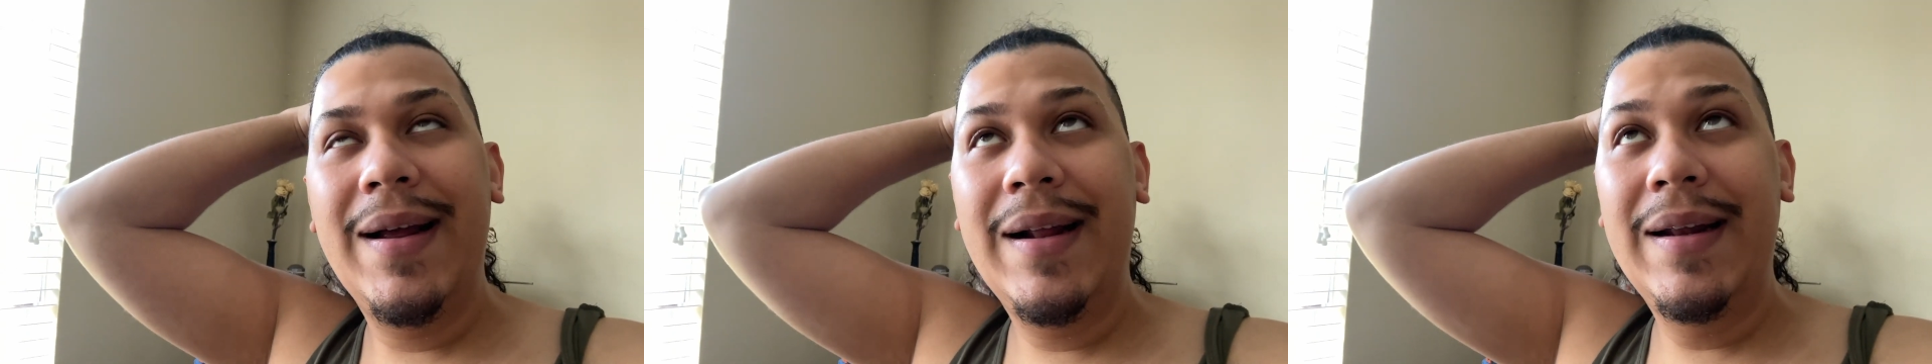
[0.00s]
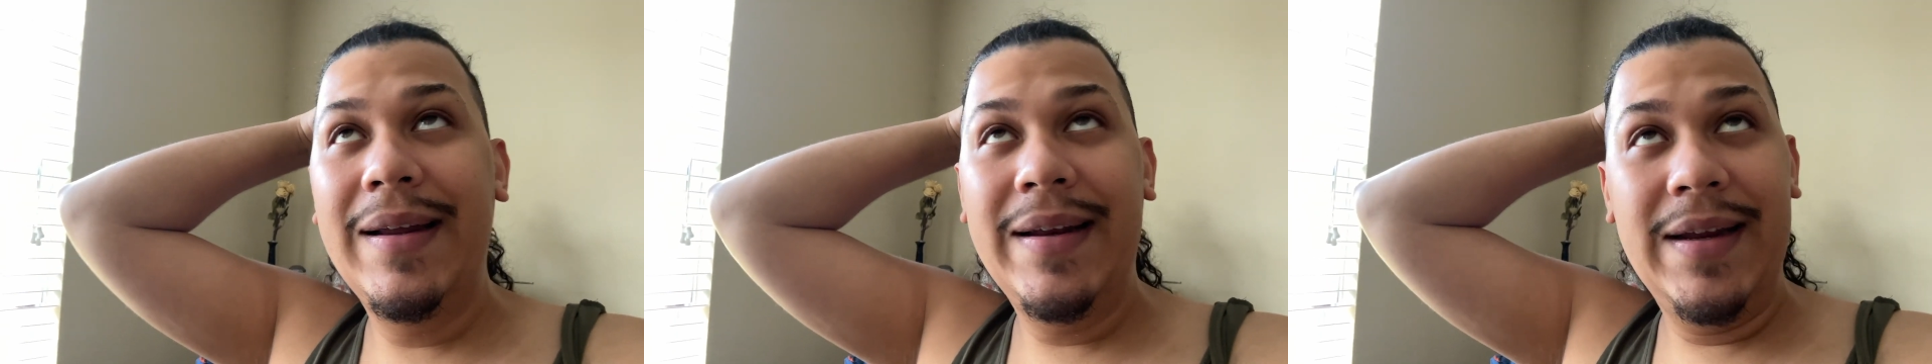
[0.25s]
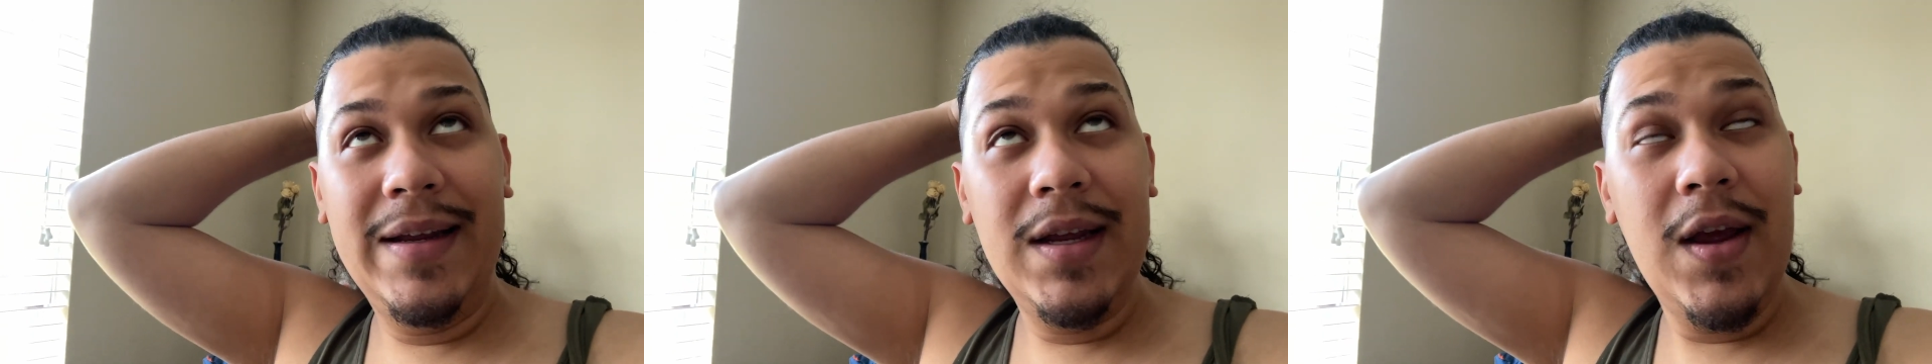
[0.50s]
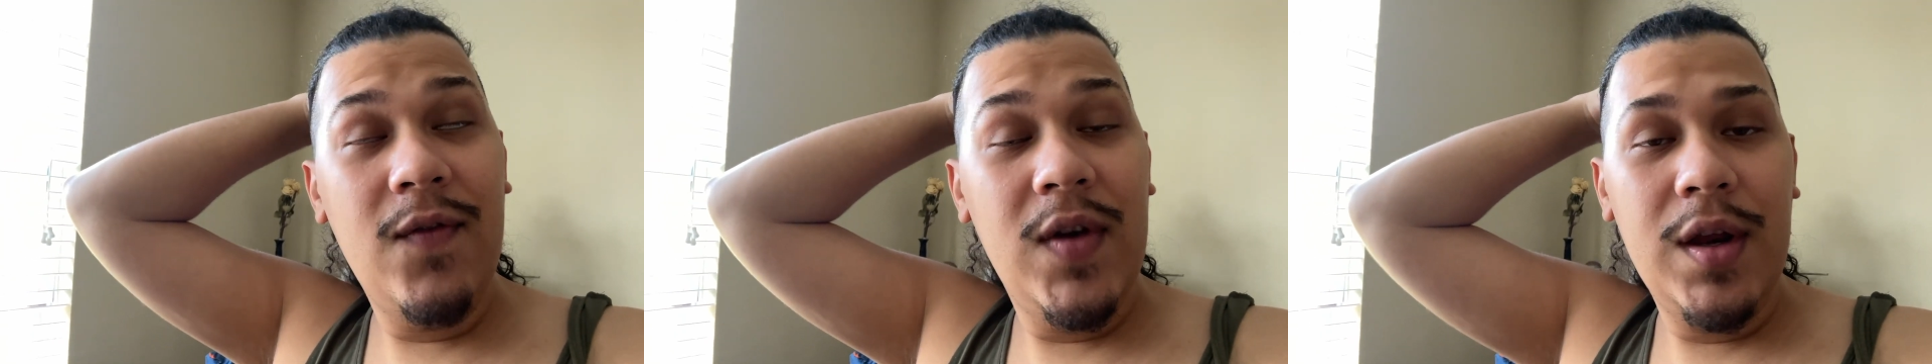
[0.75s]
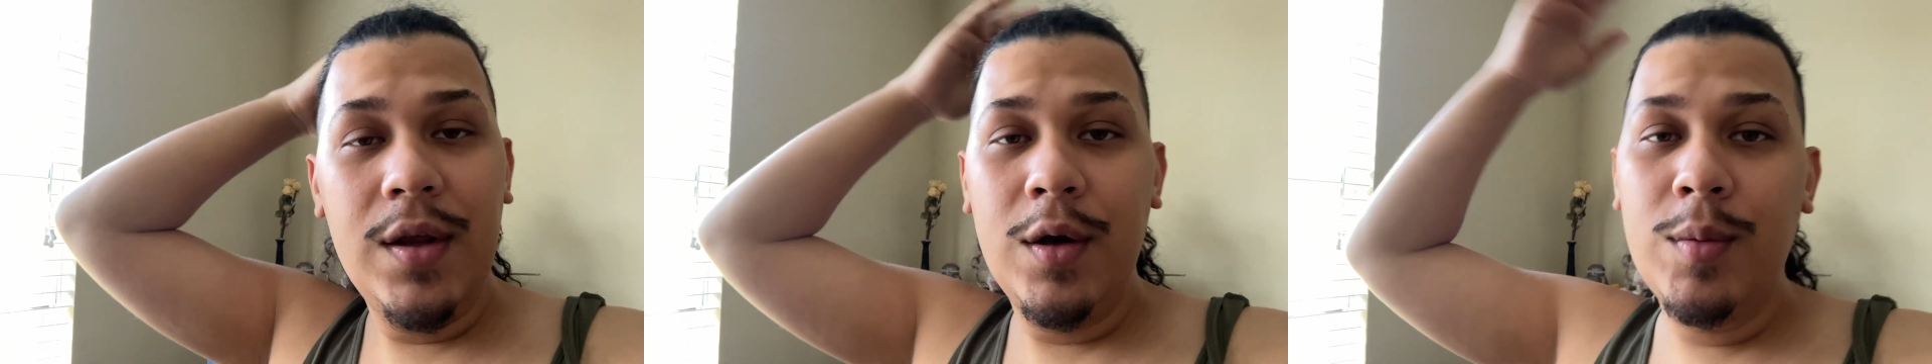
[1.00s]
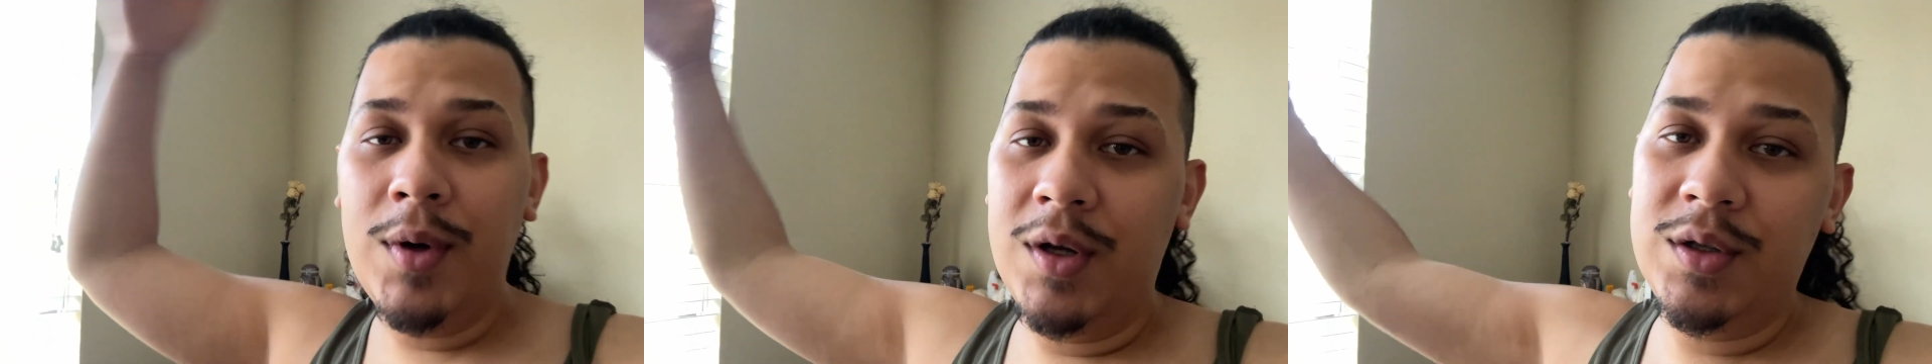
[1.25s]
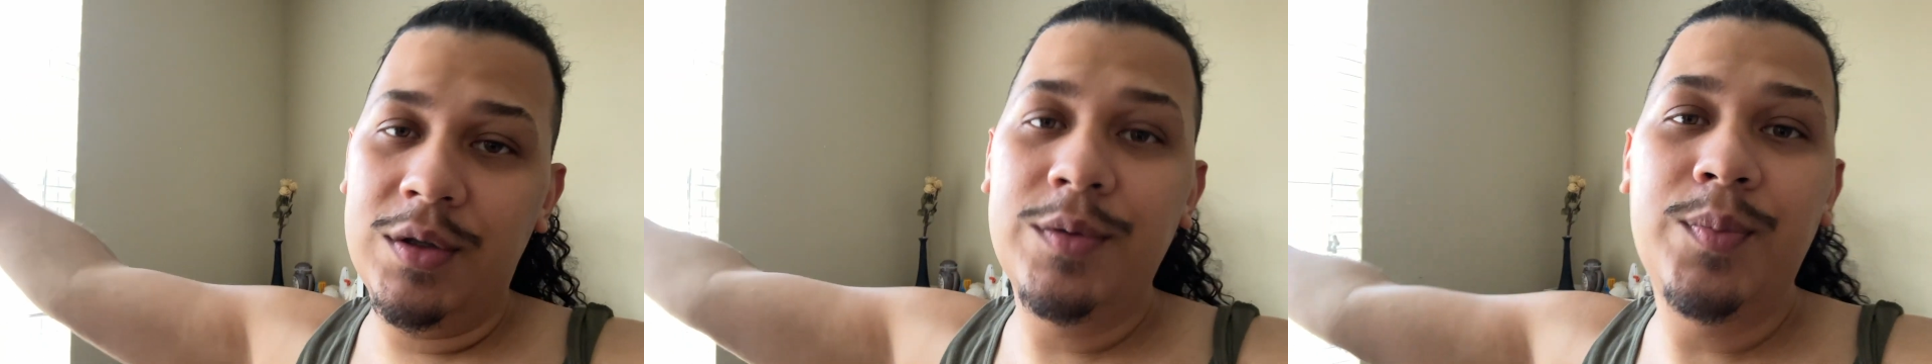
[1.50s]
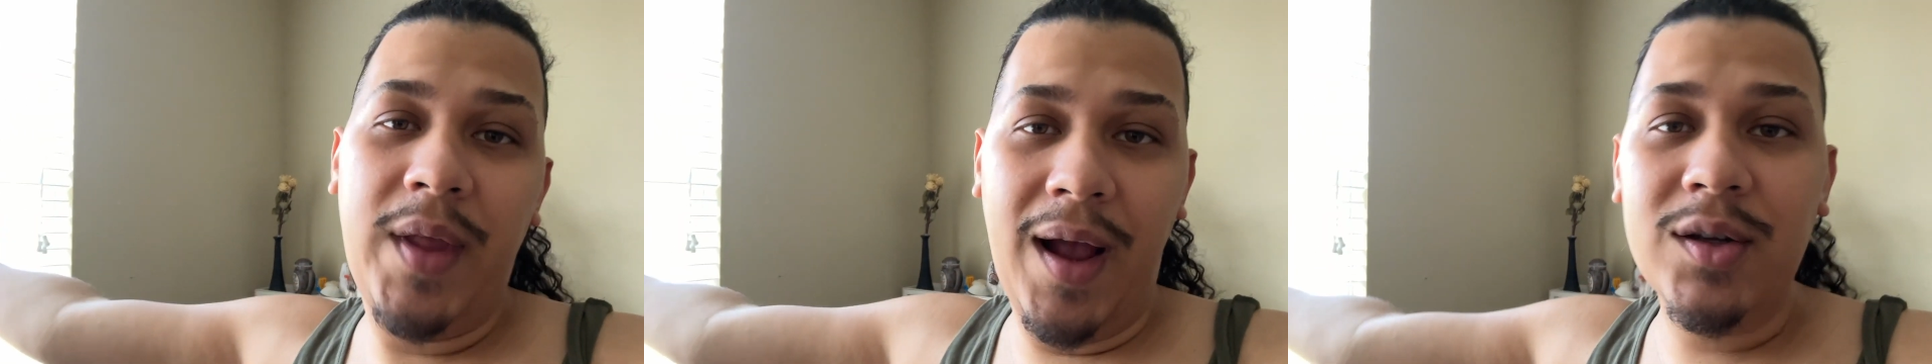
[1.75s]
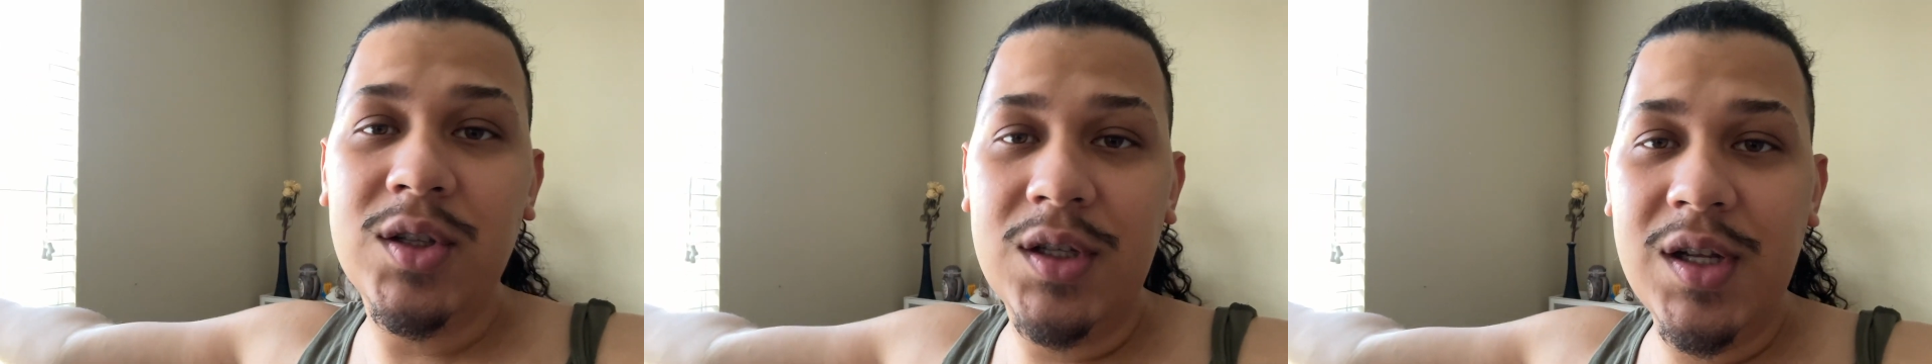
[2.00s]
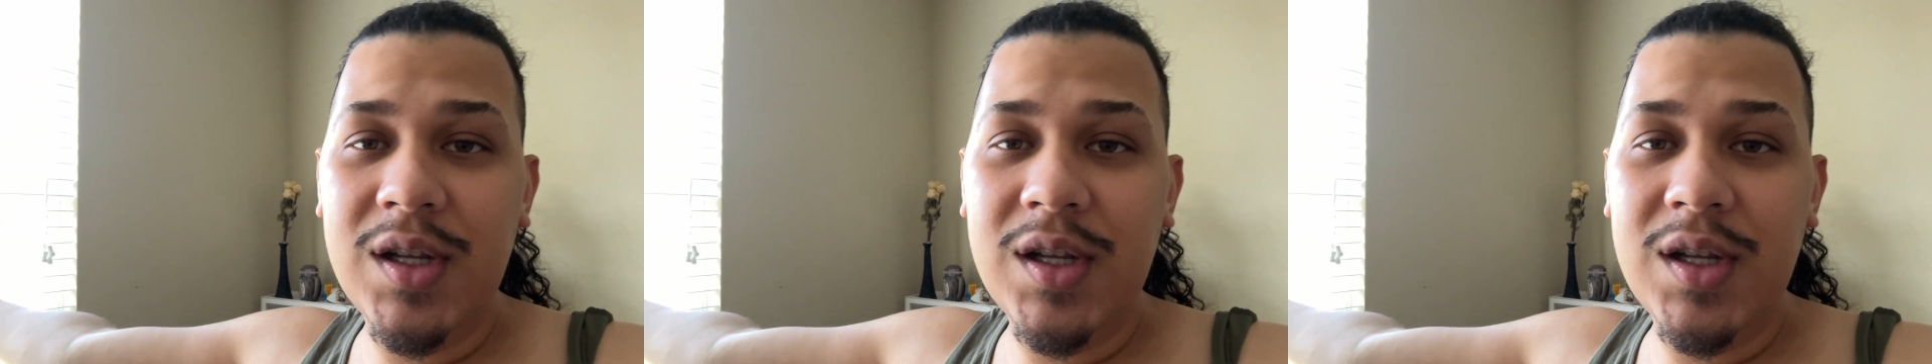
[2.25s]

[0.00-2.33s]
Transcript: cleaning video, but also actually